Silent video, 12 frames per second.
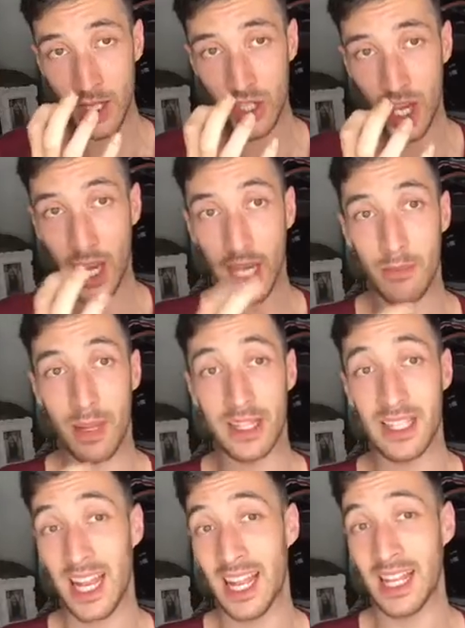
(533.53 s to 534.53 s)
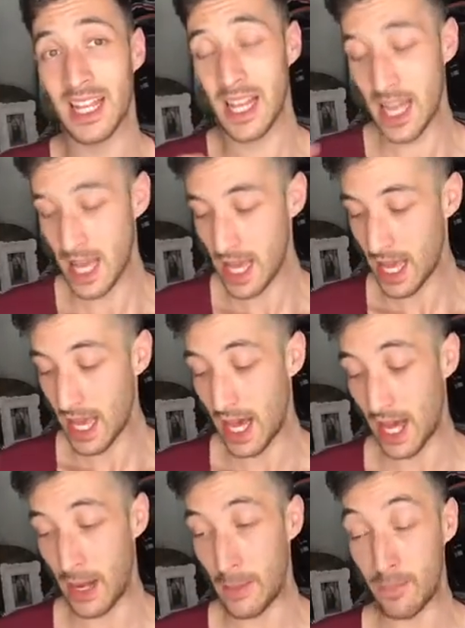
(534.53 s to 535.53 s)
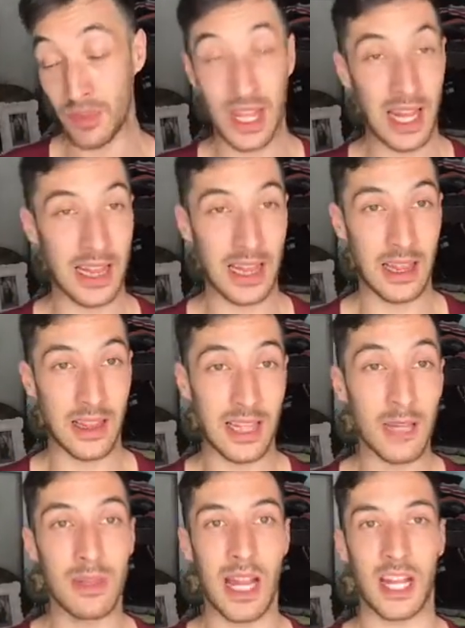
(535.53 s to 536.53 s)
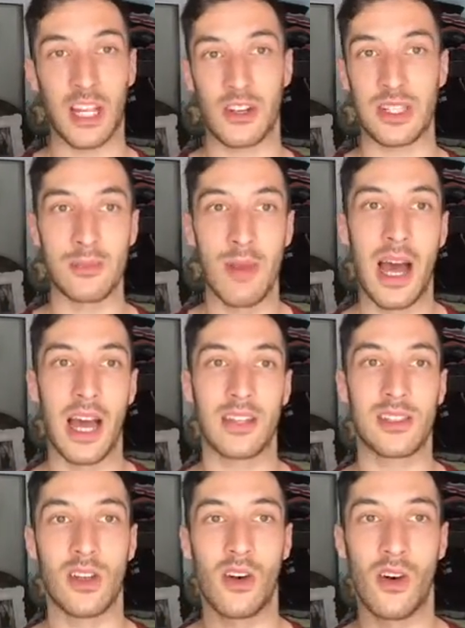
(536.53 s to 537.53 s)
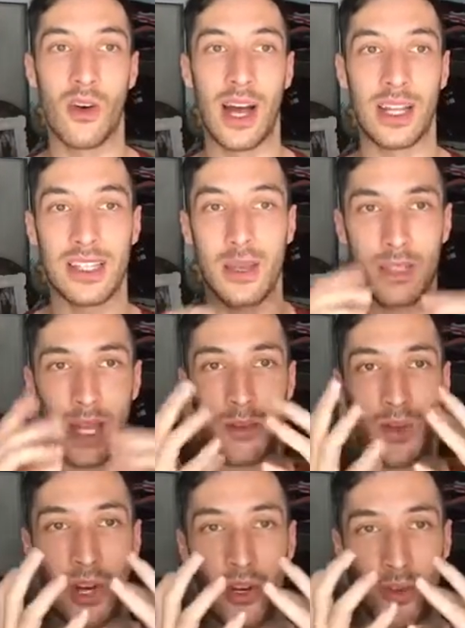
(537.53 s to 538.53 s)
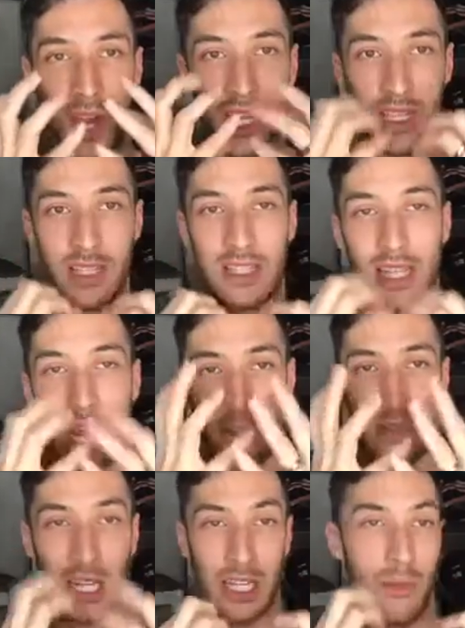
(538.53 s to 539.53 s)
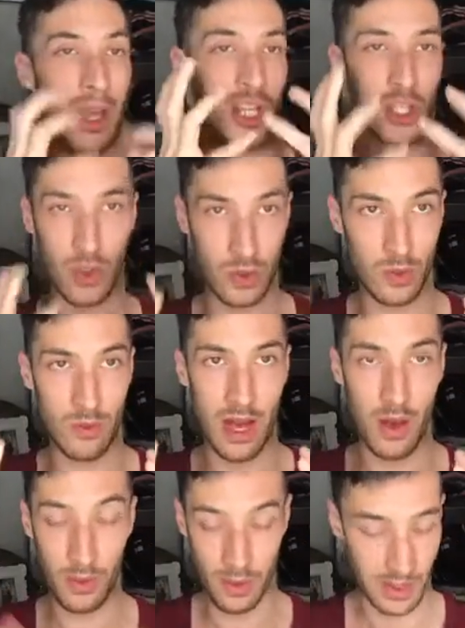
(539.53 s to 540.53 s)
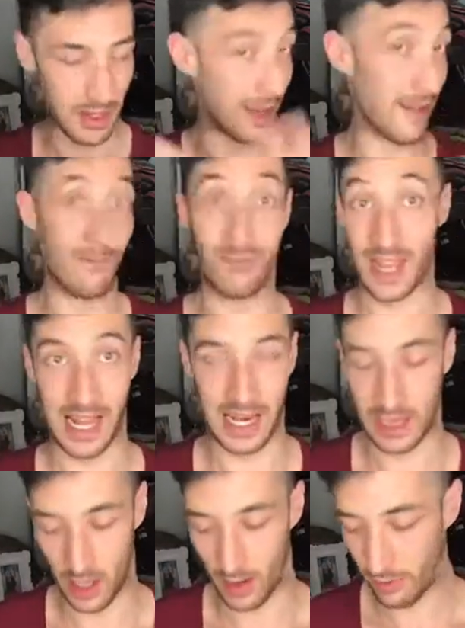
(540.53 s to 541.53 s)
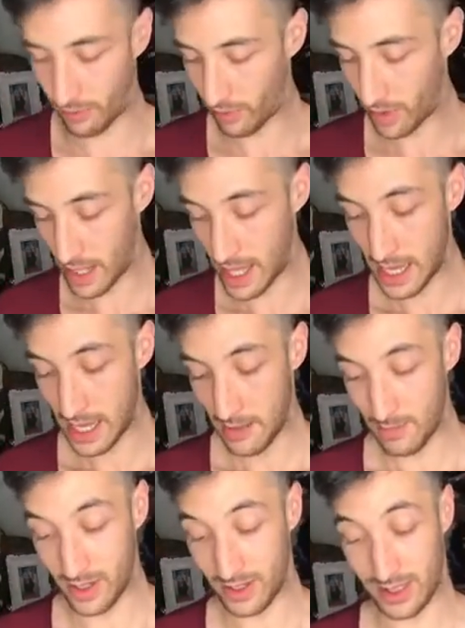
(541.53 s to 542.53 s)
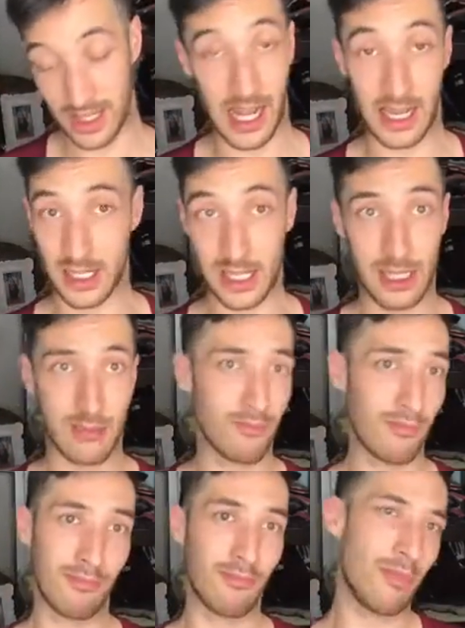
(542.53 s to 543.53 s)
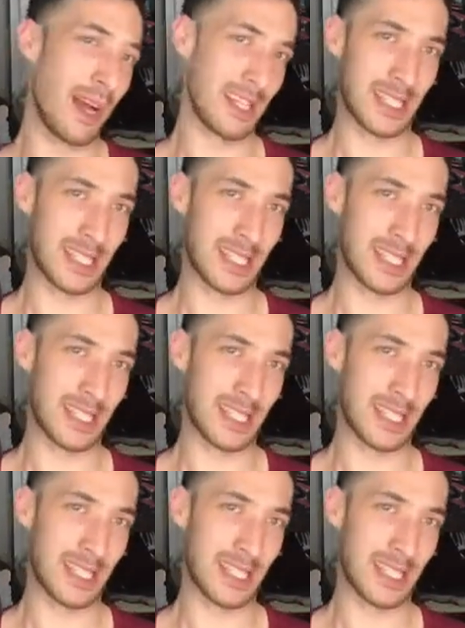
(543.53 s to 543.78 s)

shade, but then um, the lip liner is matte, so at the same time you are creating this kind of like dimensional mouth that I love, because that's my